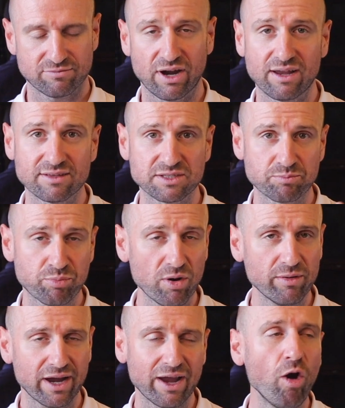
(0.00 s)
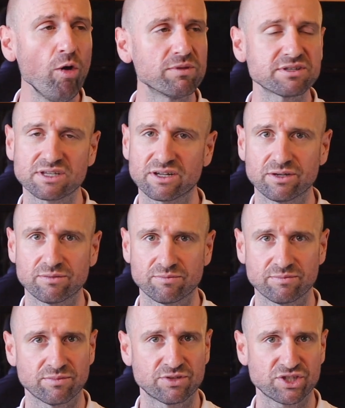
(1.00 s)
right? I hope this is going to
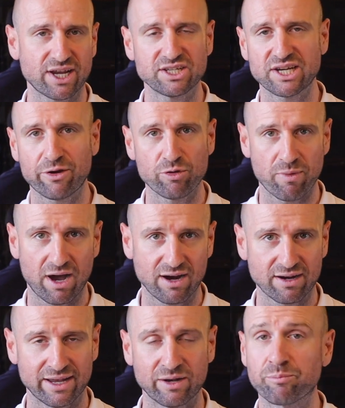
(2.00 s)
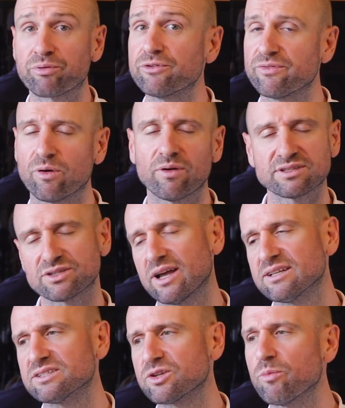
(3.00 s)
change how you mark and improve. So
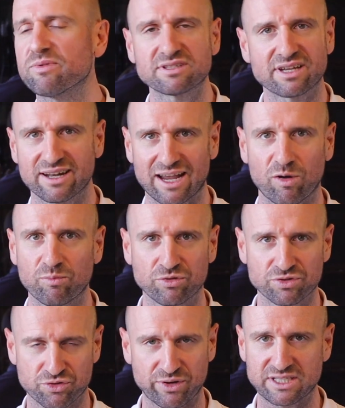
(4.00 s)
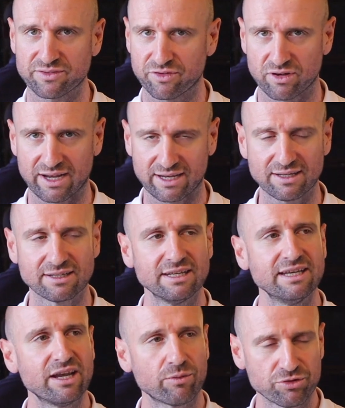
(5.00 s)
I just hope this is going to help your stress if you like it.
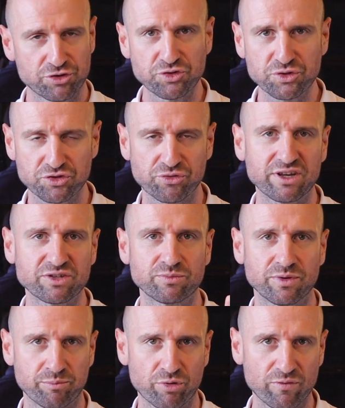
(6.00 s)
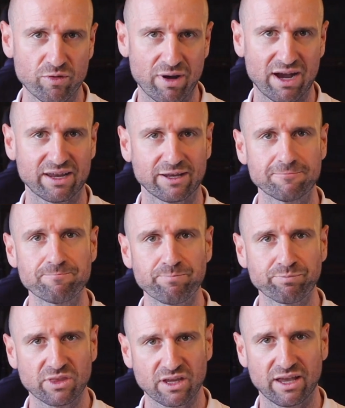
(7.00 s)
Reduce your stress, improve your marking.
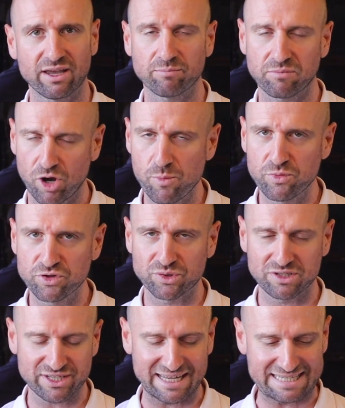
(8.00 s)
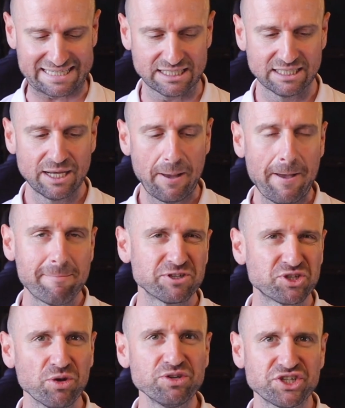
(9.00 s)
Okay, I hope you enjoy this idea.
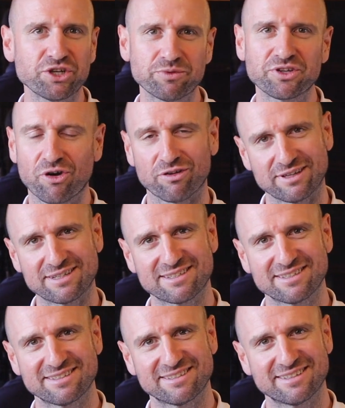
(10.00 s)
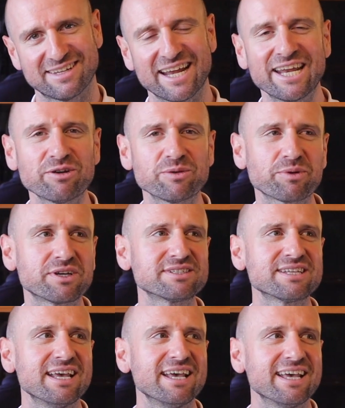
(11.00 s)
Don't share it with your colleagues and hear it because